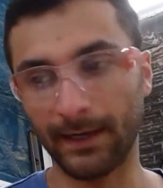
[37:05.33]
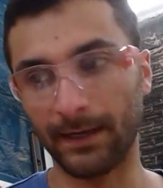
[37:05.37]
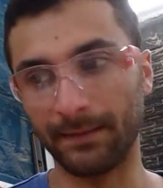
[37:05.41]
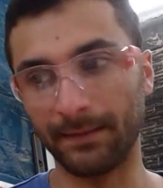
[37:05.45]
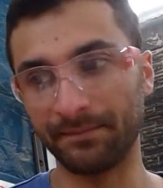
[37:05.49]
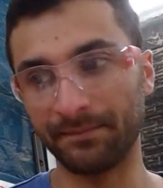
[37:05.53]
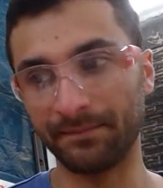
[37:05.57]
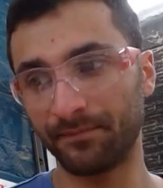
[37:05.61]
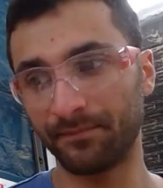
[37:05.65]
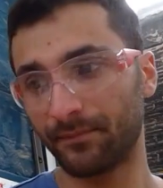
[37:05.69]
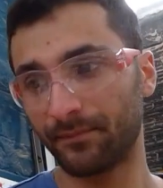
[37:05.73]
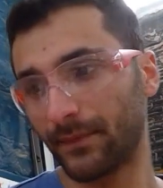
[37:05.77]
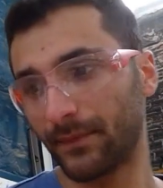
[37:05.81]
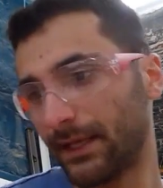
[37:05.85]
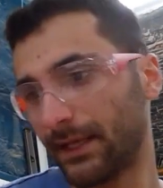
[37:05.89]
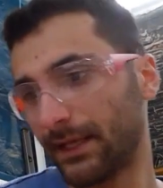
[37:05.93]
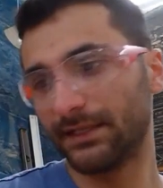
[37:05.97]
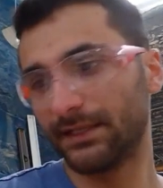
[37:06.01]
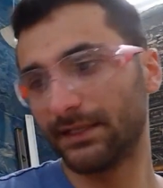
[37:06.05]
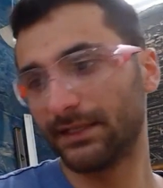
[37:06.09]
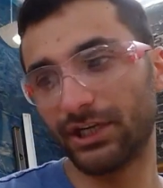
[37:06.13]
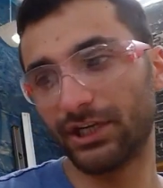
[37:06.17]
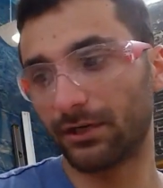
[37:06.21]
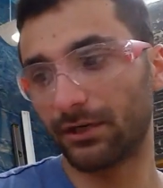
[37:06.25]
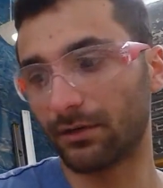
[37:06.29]
I
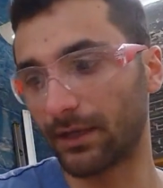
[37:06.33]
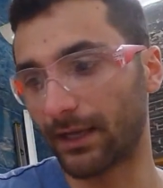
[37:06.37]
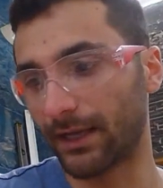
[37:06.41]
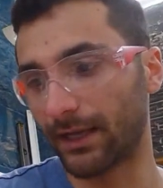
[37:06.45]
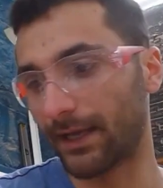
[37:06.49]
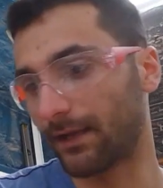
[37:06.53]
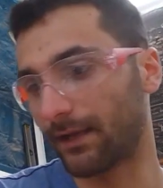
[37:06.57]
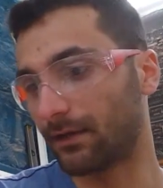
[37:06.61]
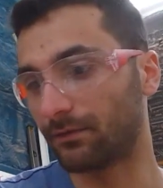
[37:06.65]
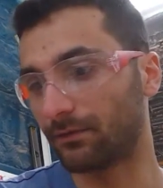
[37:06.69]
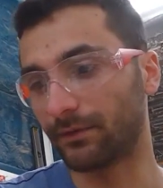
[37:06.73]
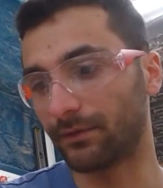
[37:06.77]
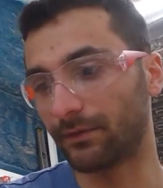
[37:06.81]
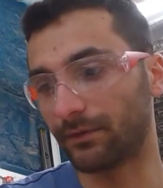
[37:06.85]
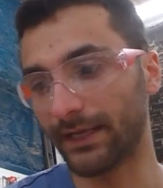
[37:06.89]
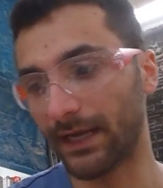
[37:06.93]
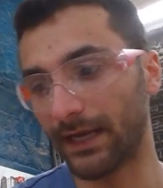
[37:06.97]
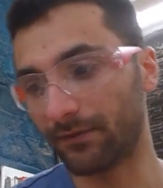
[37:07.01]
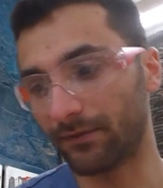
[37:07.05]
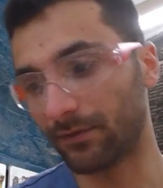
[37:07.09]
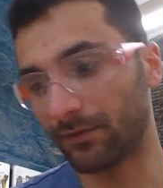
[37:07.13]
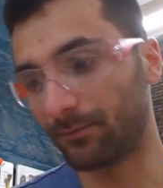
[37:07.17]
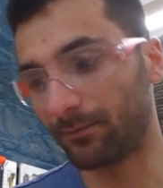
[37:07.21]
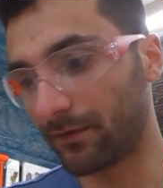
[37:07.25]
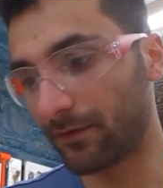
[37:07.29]
think in general, I don't really
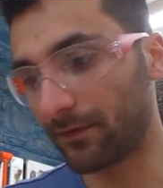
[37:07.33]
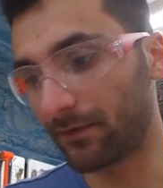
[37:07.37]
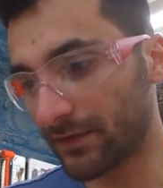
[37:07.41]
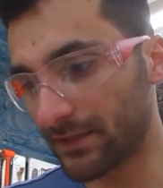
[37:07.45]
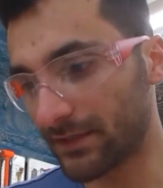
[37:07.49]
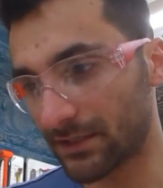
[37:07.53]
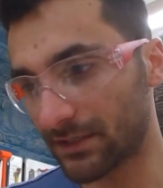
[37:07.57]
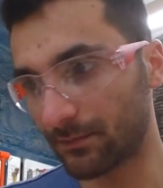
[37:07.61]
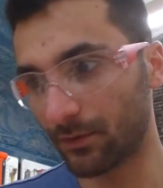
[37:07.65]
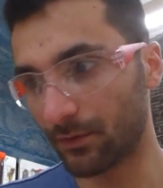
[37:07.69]
have a preference.